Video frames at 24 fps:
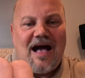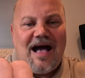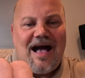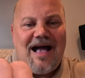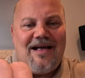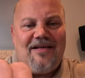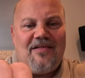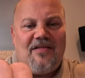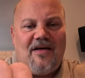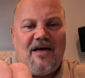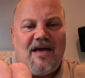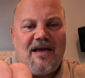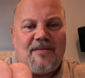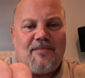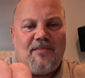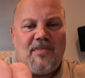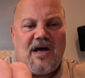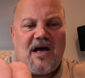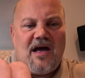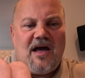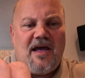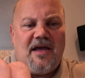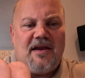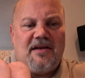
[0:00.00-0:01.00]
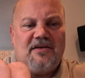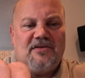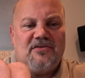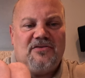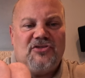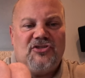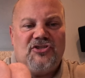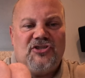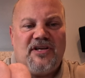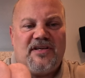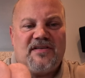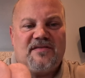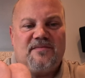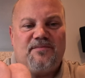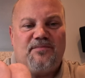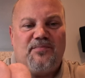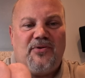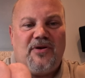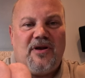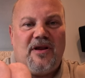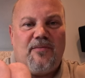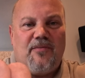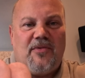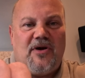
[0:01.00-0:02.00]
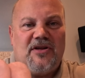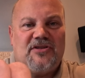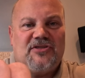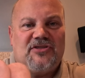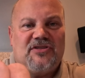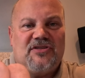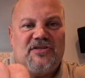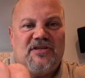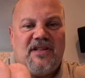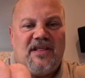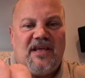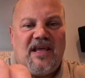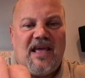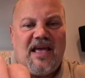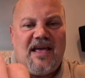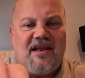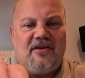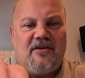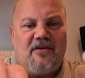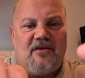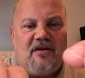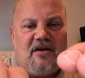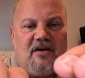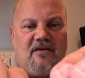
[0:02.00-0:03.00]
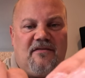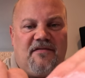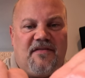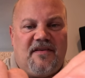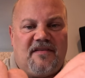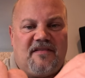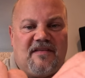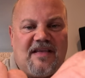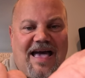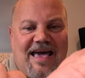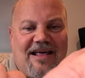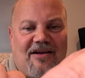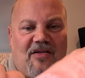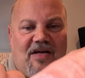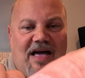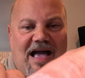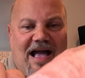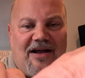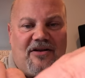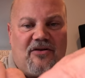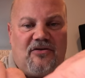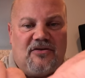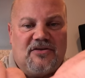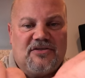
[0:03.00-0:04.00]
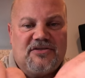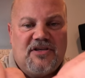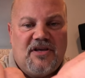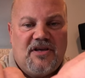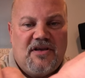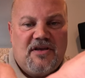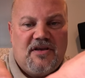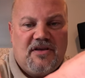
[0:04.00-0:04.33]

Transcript: I like mine just pretty much to the end of the saddle hackles.